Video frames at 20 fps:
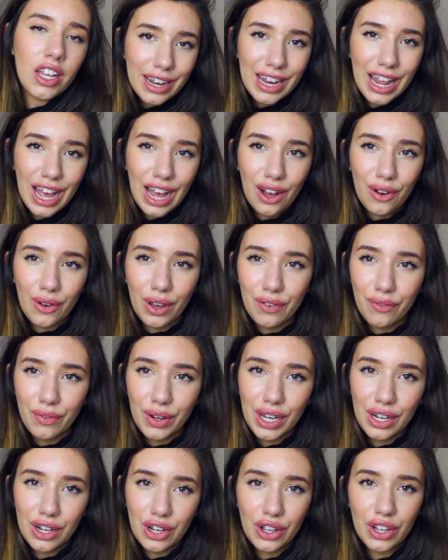Now, if
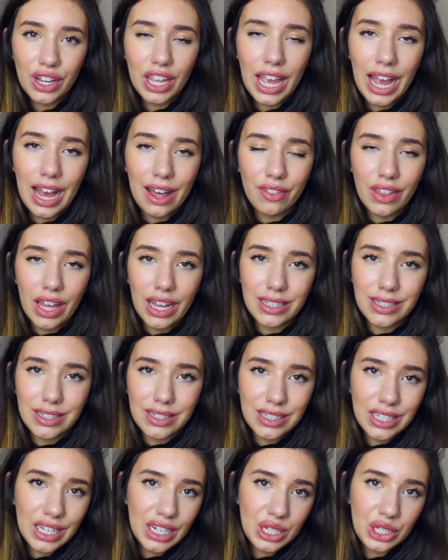we look at that
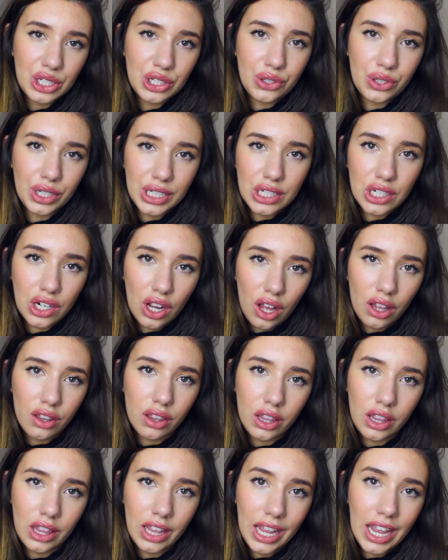synastry chart
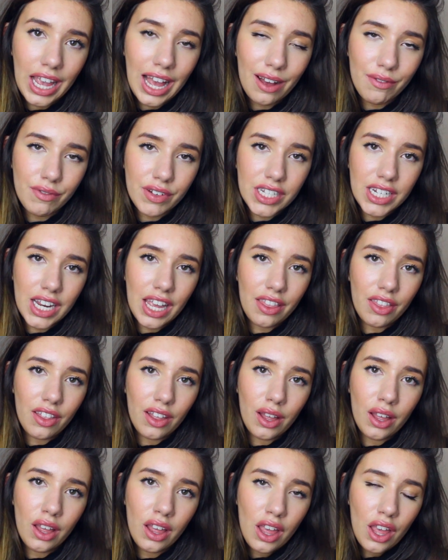they have
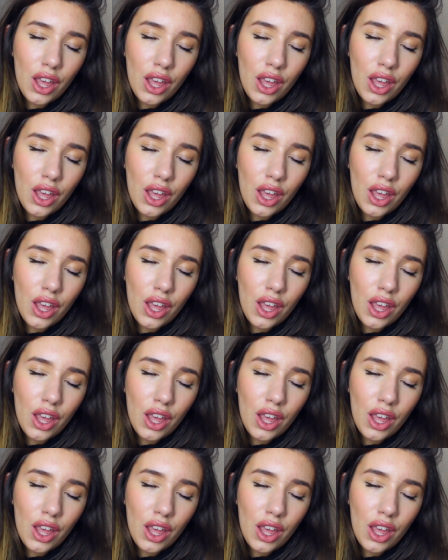together,